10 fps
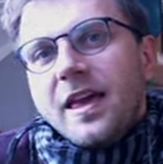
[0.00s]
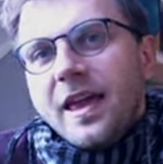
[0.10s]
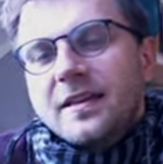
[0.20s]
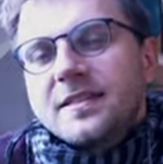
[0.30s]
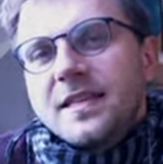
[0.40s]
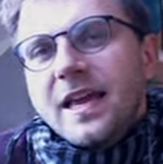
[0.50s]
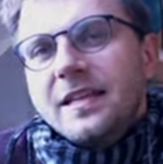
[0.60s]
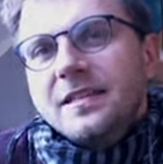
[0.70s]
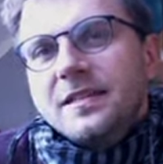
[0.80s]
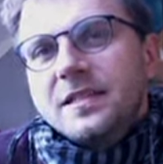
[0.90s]

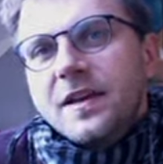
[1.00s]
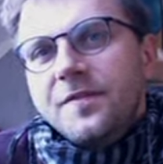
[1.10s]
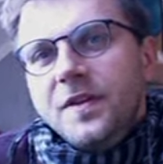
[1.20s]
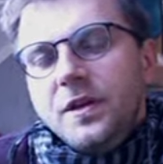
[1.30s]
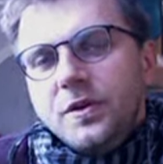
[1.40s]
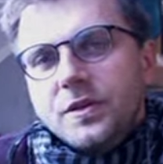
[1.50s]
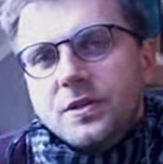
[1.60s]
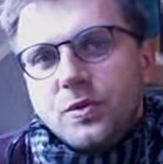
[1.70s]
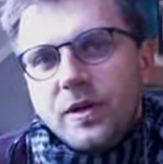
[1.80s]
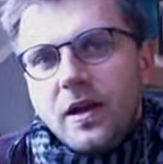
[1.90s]
extended videos
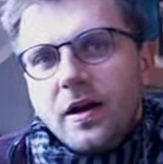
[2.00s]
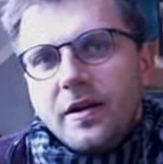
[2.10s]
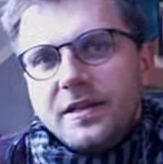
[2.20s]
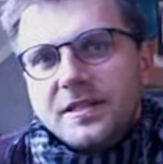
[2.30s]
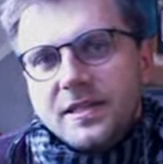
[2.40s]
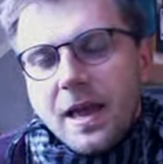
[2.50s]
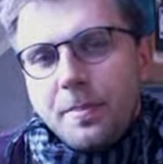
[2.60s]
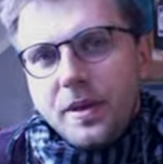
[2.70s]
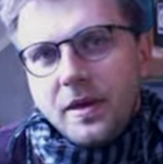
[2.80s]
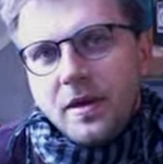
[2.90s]
regarding
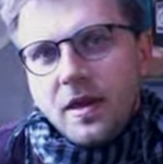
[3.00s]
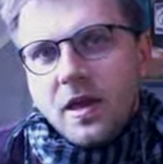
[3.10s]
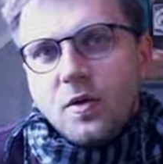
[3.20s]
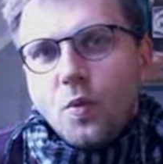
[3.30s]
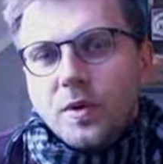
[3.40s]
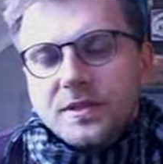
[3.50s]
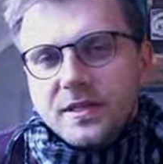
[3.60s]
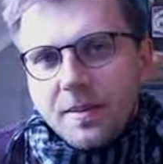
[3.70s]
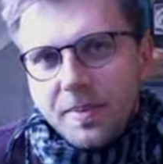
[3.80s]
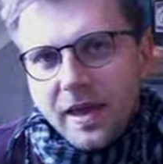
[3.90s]
snapping with
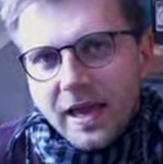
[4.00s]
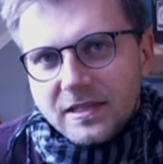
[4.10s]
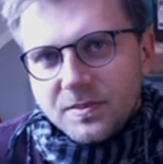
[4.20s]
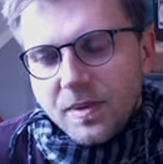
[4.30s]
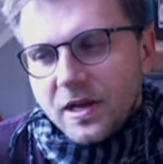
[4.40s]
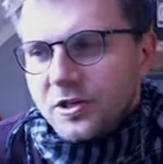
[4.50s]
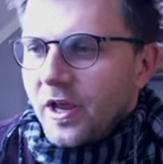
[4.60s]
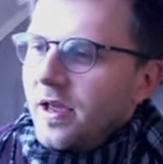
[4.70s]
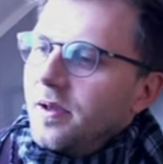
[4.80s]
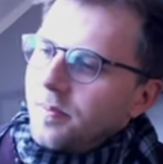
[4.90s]
Snappy Hex Mesh
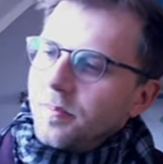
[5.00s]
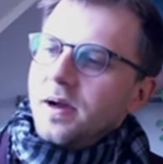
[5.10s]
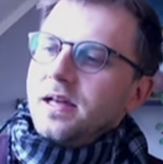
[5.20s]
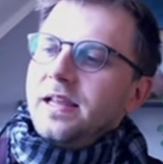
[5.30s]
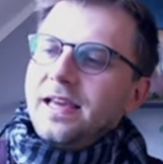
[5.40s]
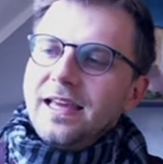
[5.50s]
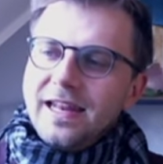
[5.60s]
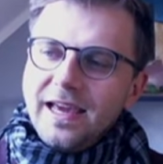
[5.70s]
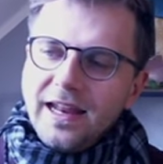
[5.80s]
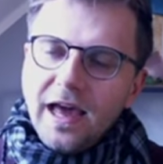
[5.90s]
but in
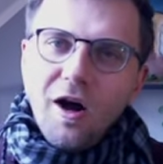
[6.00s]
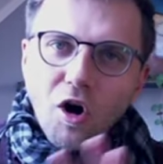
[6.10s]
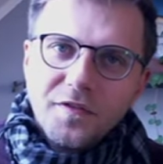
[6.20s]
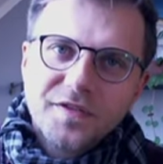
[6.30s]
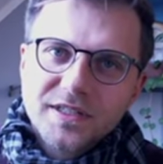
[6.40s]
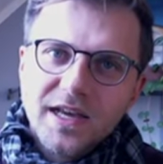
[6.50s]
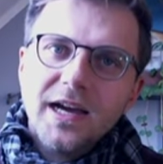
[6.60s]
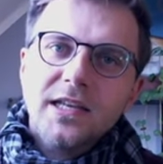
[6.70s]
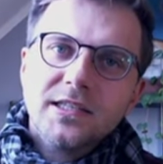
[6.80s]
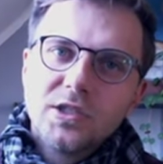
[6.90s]
an
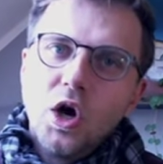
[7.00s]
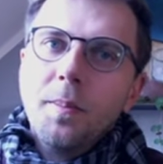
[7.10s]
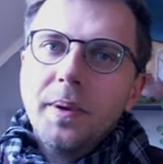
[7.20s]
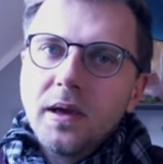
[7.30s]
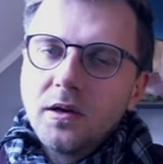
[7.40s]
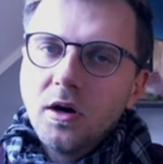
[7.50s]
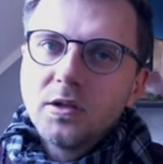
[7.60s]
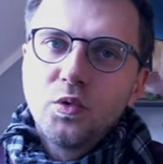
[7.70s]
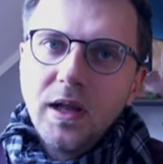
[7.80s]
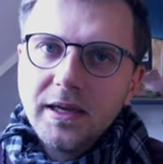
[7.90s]
offside topic,
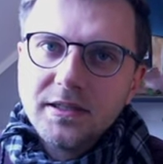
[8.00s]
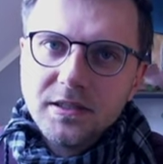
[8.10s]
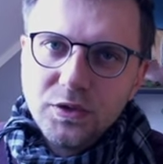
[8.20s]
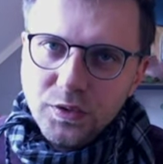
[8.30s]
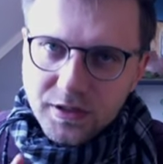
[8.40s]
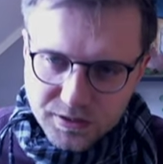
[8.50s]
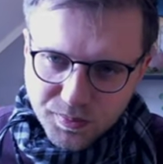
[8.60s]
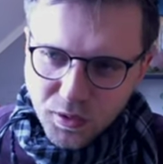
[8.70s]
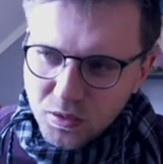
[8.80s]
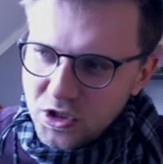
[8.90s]
not related to this
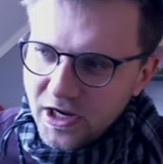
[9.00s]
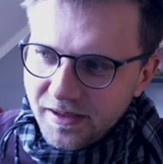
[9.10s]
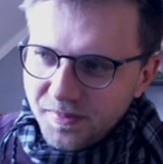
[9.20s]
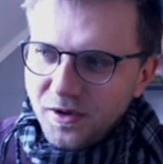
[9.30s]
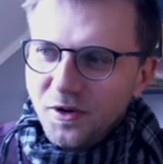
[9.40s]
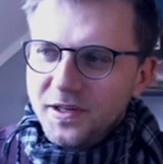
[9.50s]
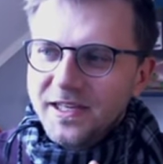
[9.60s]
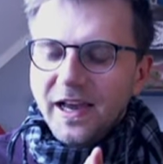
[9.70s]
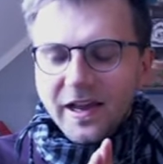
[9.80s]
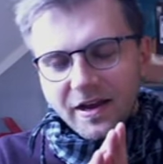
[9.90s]
project, because
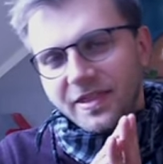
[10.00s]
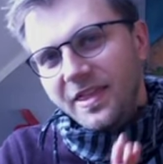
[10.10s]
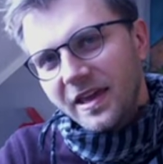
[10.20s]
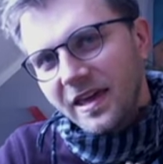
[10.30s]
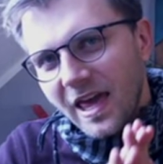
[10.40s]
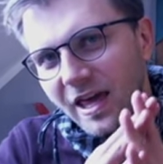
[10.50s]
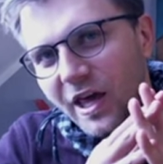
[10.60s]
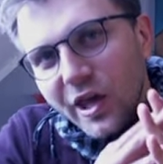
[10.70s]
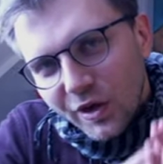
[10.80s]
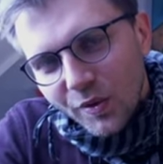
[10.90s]
I think
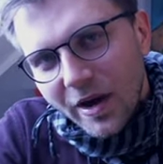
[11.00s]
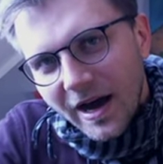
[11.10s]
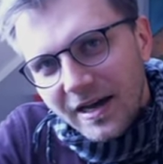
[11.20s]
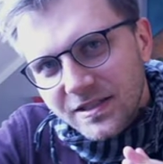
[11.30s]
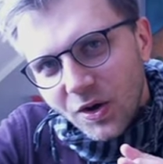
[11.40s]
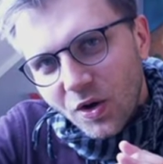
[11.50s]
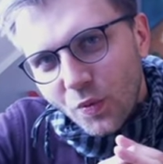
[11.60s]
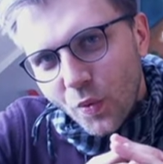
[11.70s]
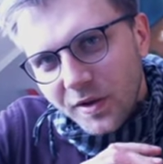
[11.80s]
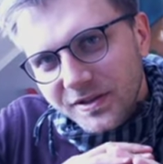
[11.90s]
you guys all
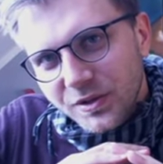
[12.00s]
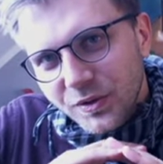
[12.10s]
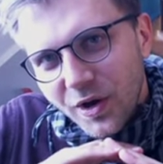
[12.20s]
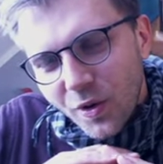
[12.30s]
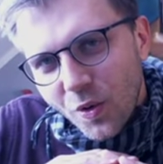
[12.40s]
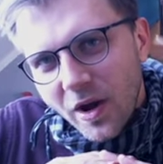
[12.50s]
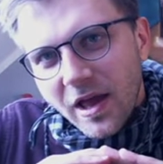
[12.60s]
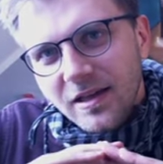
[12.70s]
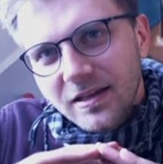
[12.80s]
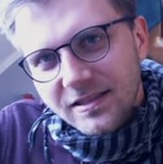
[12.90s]
want to go
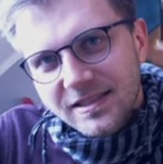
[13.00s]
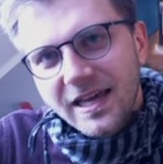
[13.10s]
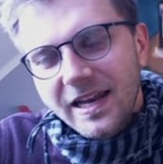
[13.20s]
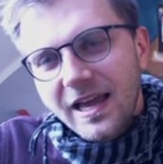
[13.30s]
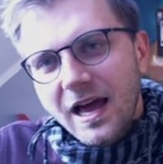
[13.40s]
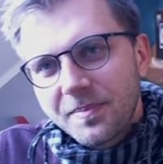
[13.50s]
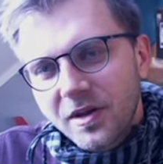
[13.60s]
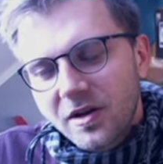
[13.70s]
setting up the